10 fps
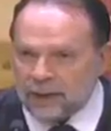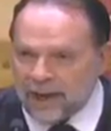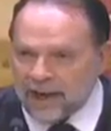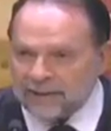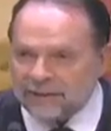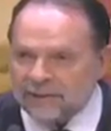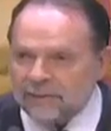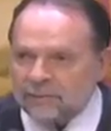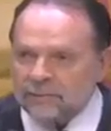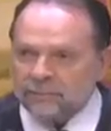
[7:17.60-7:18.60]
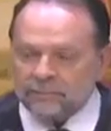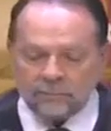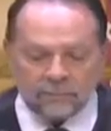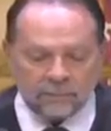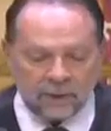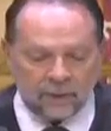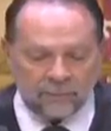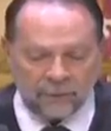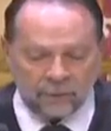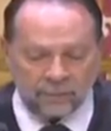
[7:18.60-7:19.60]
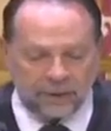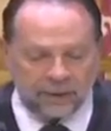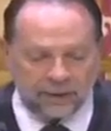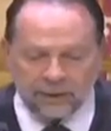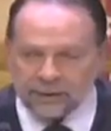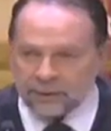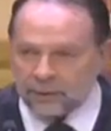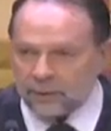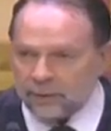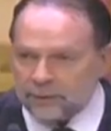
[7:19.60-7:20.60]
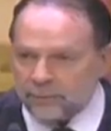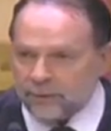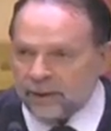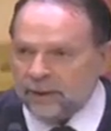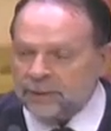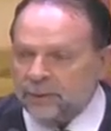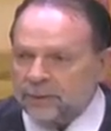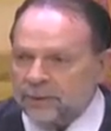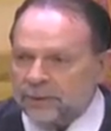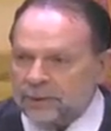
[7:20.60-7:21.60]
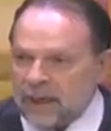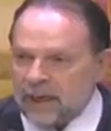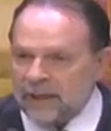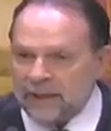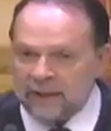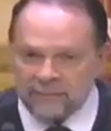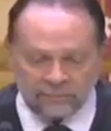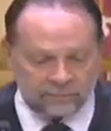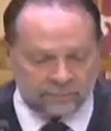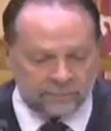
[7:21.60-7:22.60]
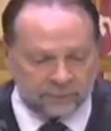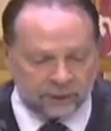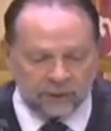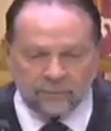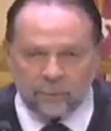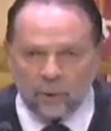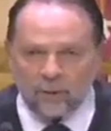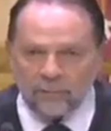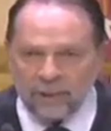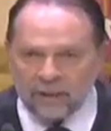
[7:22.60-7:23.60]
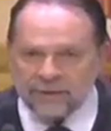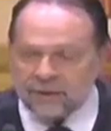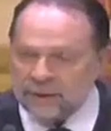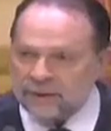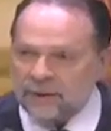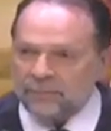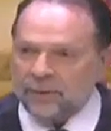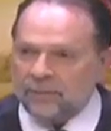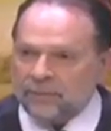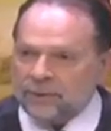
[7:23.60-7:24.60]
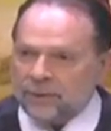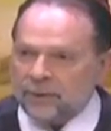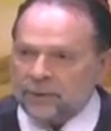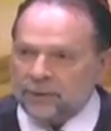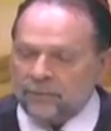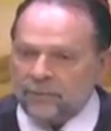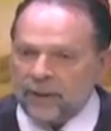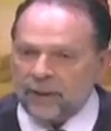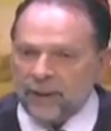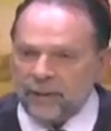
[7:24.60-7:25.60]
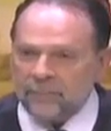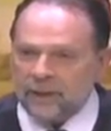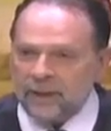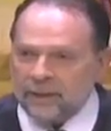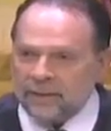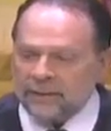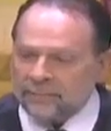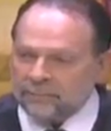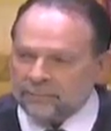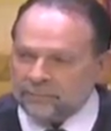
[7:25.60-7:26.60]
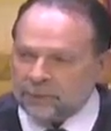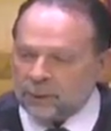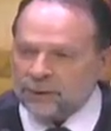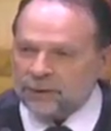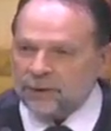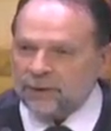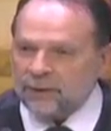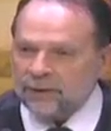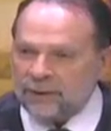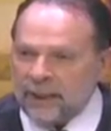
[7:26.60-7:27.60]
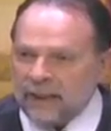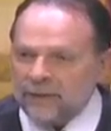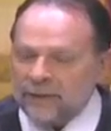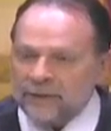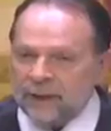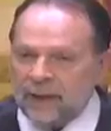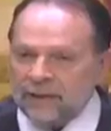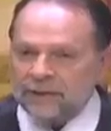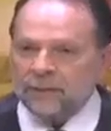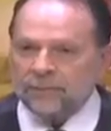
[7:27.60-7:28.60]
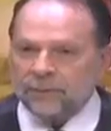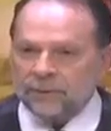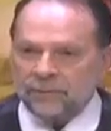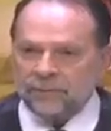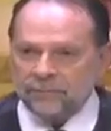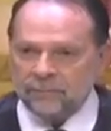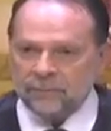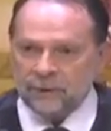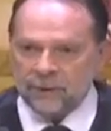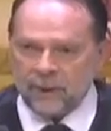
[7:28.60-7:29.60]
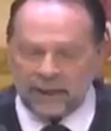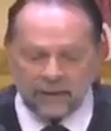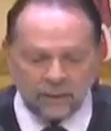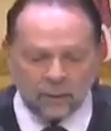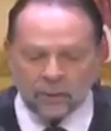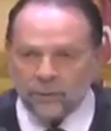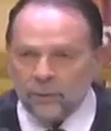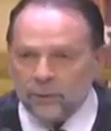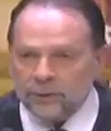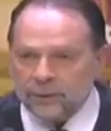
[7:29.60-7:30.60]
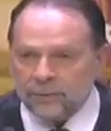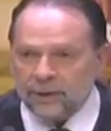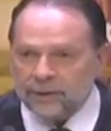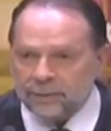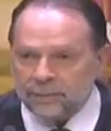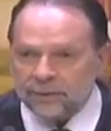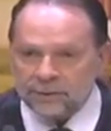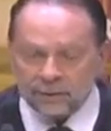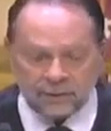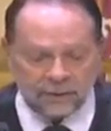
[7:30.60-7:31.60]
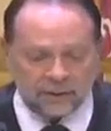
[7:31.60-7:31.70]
class of your peers, or to fit into a society. To conform means to just simply to fit in, but to a certain standards and customs, okay, or rules and principles.